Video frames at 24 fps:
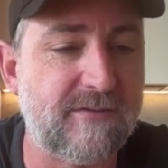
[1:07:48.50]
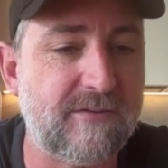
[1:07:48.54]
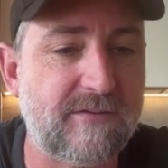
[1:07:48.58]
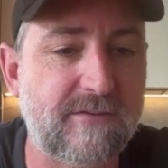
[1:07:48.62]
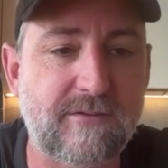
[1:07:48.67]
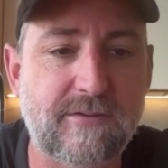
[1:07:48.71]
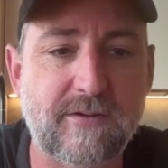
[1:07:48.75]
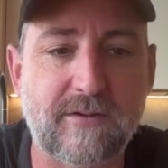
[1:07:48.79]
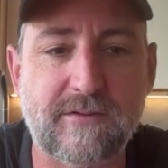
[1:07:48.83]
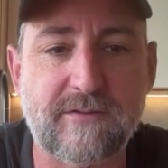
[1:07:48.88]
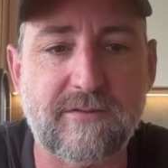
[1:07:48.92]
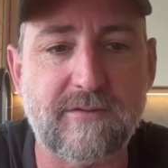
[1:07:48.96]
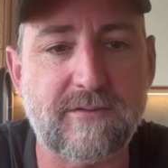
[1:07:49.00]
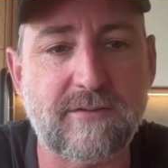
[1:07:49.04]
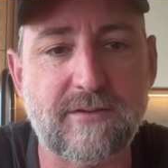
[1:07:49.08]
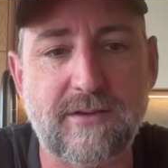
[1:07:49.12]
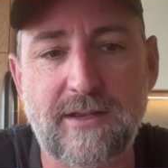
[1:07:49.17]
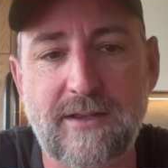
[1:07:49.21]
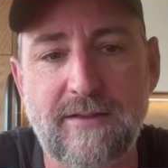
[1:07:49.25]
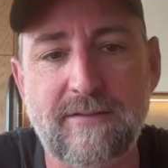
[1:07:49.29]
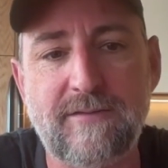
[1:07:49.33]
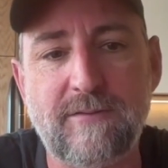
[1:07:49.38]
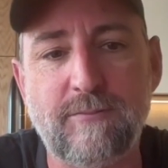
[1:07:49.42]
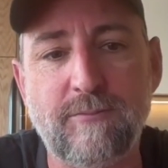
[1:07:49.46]
just,
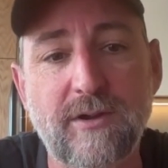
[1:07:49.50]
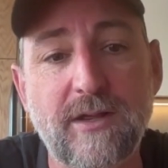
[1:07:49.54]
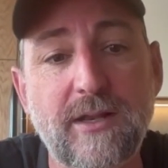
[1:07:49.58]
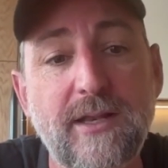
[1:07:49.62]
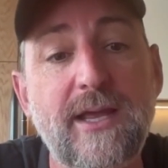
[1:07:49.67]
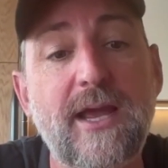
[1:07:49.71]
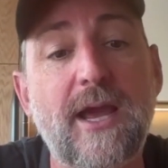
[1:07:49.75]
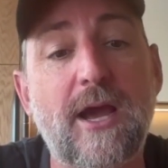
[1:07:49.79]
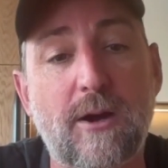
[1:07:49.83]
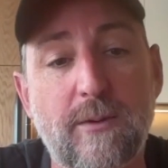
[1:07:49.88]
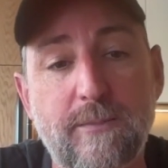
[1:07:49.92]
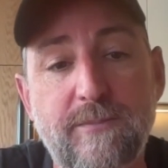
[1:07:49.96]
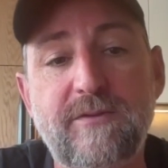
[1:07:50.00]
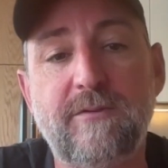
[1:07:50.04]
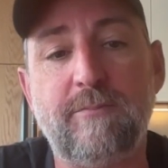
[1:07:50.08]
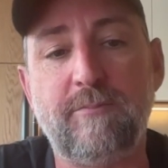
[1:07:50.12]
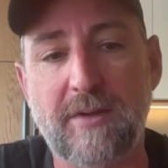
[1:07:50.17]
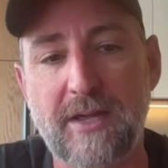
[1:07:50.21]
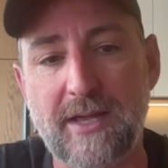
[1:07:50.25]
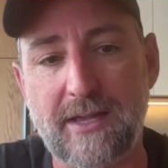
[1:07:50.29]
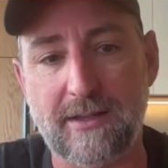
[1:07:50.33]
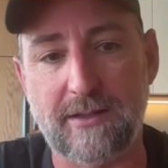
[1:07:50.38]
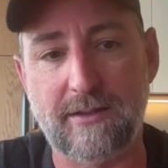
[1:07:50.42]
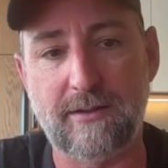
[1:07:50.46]
it's really helped
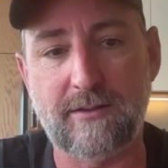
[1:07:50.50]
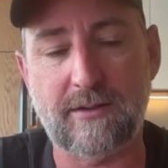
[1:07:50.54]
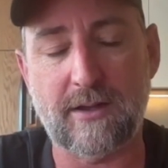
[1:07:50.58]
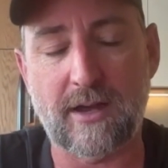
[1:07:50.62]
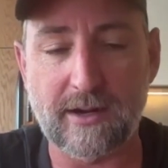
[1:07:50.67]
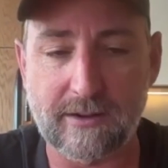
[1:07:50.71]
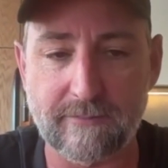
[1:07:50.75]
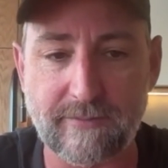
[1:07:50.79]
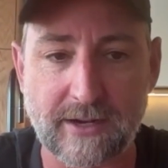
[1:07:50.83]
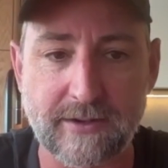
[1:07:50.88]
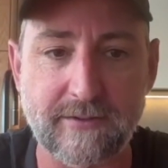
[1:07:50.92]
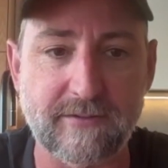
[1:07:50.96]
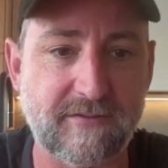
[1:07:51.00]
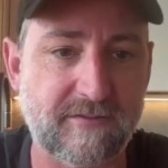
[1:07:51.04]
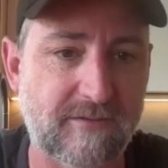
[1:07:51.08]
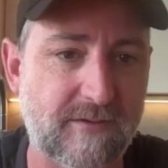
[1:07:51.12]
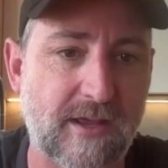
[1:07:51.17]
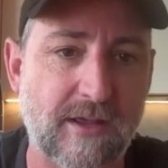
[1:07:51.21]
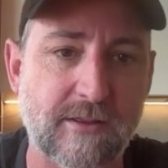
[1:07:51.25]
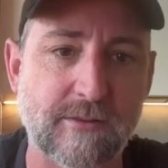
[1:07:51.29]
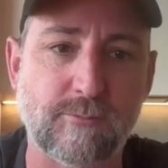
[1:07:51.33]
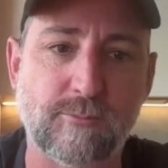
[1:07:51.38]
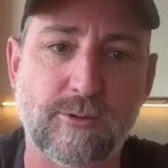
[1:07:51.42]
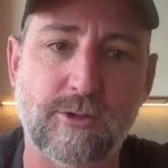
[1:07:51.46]
me kind of
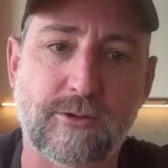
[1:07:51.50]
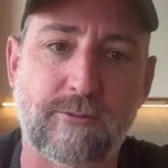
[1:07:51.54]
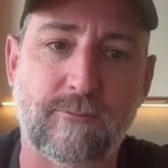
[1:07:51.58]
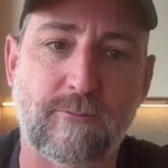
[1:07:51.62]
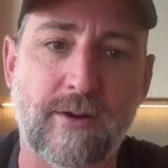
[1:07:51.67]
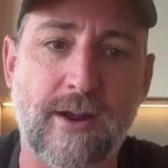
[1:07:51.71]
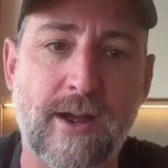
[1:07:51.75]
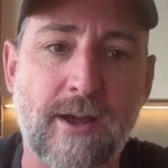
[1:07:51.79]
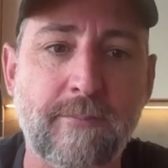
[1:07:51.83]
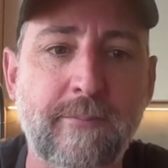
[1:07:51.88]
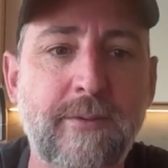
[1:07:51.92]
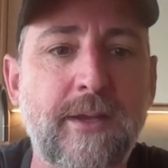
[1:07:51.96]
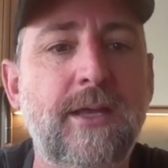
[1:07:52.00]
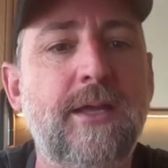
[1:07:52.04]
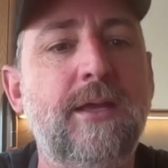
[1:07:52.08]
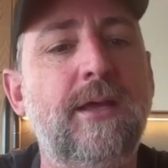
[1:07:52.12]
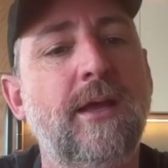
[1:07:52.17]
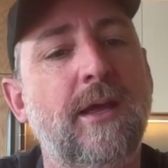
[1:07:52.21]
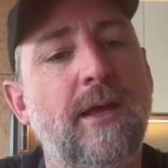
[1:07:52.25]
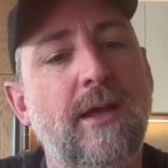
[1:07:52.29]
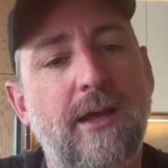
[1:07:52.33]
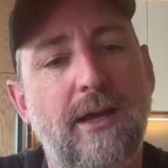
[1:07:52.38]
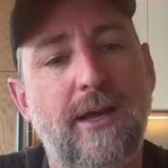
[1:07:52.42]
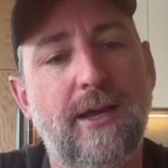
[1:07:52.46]
understand the world around me
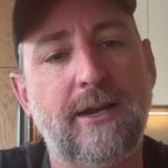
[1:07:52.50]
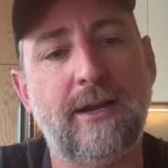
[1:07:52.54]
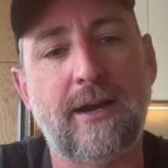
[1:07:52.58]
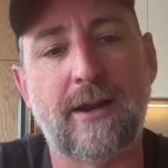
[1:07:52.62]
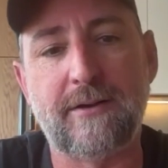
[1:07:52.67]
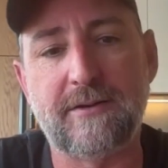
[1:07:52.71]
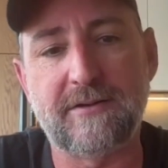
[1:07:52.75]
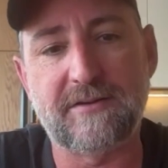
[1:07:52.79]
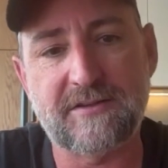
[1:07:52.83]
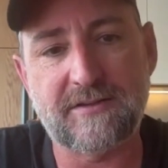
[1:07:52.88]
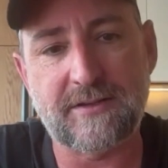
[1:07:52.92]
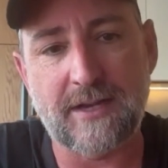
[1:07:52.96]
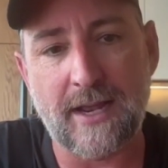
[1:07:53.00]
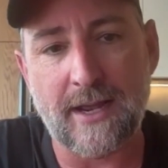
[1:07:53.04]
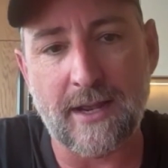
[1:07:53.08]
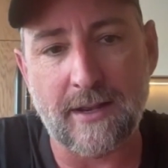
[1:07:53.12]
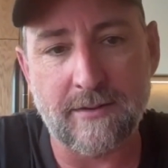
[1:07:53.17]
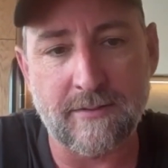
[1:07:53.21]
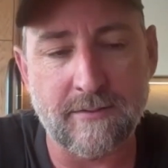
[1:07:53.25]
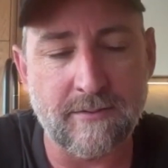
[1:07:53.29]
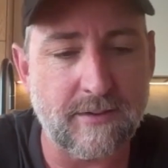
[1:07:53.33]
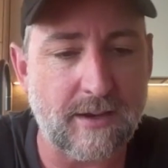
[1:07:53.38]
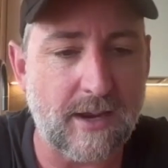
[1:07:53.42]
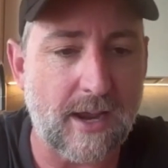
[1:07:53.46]
and
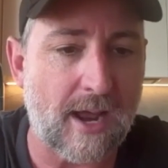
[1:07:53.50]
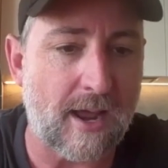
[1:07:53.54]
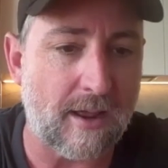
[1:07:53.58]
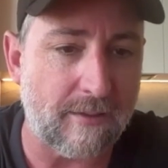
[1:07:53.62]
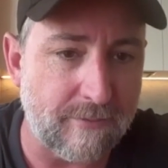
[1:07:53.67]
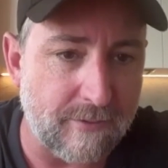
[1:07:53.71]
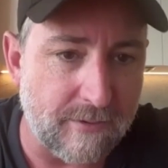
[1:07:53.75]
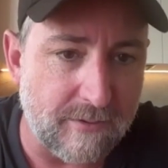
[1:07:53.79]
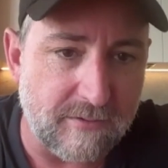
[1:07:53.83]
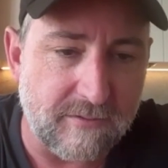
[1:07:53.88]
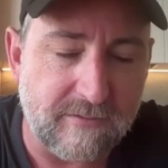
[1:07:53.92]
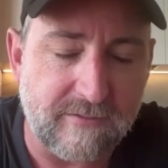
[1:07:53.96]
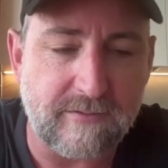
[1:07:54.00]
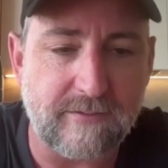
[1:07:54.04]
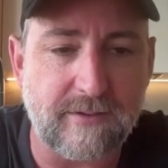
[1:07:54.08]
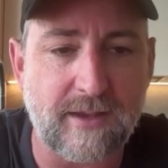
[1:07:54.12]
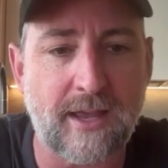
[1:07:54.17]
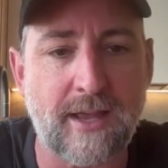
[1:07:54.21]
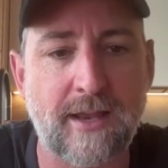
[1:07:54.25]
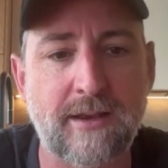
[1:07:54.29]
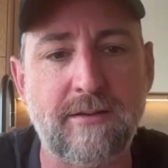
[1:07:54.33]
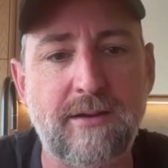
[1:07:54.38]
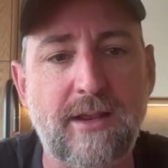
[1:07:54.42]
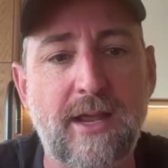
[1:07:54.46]
understand others
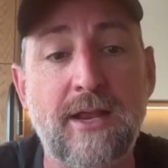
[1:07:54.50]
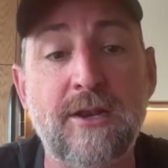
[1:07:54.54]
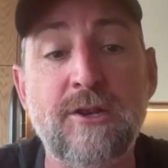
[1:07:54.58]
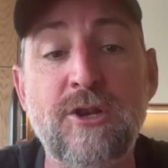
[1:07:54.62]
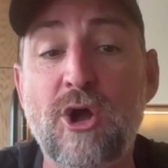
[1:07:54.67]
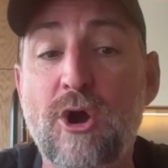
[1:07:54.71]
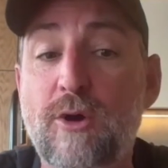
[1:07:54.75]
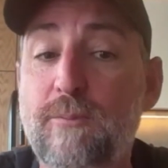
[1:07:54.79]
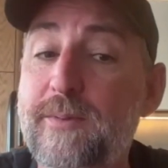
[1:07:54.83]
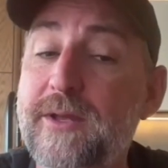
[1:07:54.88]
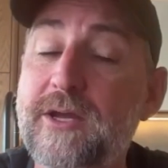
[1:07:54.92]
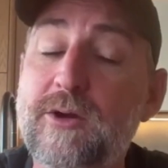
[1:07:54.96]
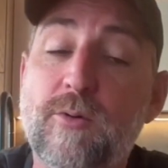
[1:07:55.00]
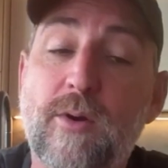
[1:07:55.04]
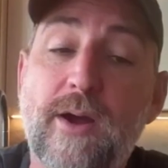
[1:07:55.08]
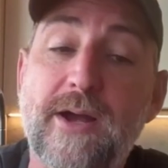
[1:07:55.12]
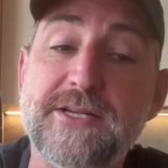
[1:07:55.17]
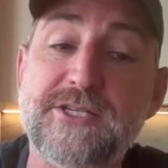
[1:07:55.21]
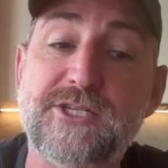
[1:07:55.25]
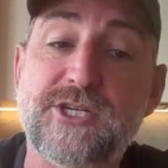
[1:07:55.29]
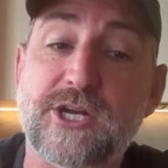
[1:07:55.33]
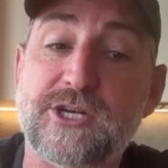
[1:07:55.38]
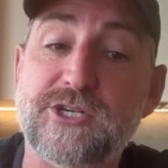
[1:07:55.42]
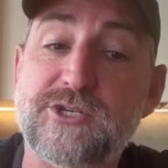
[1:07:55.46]
and not be quite
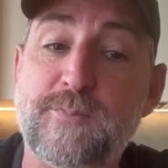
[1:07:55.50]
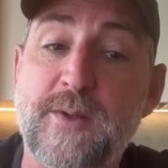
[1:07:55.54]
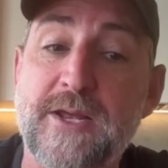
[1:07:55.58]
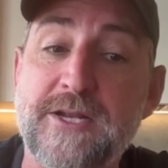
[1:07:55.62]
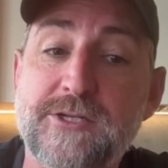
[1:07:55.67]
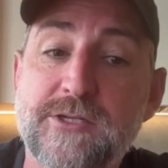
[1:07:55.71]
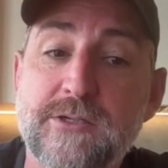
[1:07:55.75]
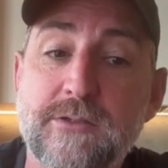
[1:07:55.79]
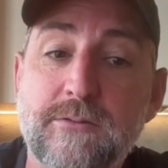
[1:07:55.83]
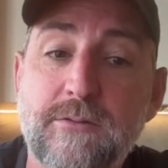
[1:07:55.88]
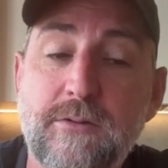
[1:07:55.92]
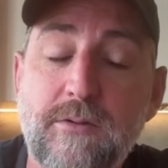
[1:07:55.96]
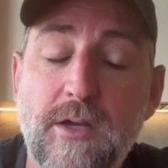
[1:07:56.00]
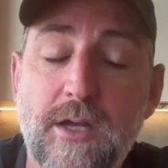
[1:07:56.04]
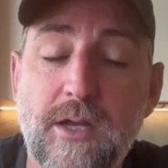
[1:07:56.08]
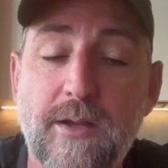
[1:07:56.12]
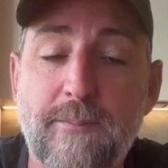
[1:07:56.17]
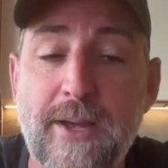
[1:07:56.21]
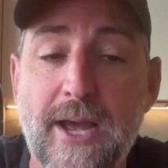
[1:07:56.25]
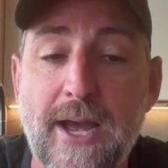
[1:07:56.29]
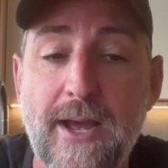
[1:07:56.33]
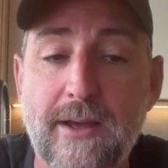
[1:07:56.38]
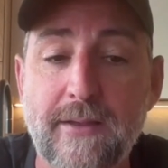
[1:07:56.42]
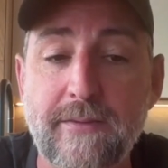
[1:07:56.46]
as judgmental
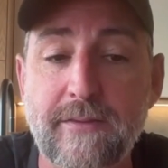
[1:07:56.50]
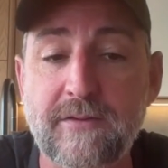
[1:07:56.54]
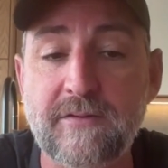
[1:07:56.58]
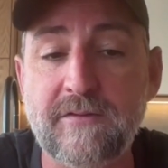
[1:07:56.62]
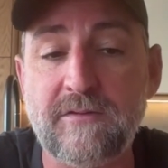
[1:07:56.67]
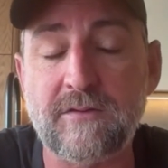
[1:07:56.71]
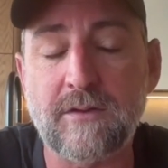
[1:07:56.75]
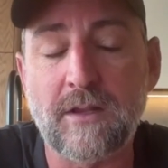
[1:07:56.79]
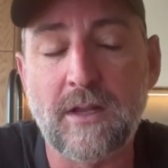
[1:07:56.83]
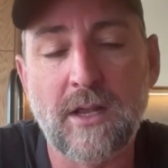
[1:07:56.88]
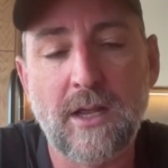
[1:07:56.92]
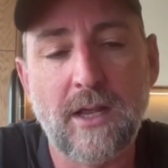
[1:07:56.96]
about others.